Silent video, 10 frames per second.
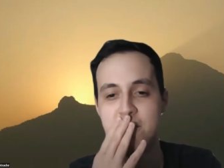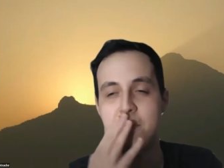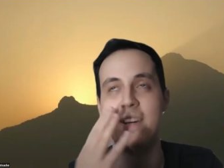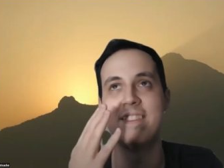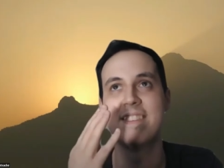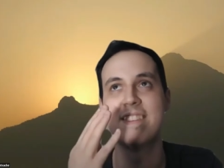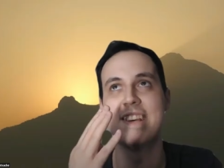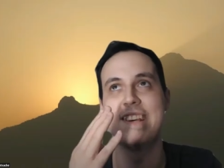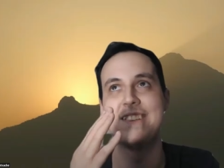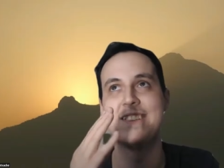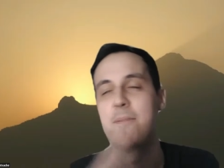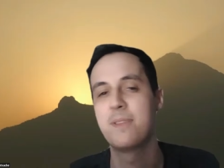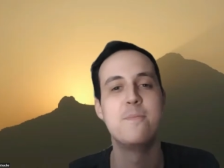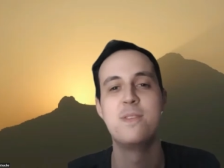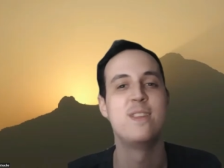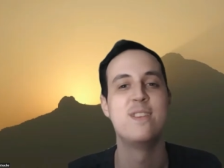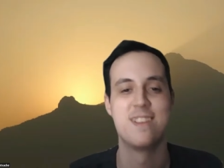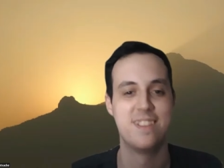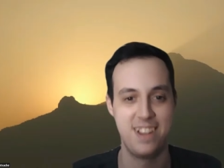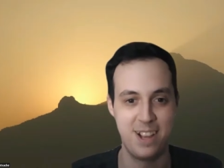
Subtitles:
But sometimes it isn't.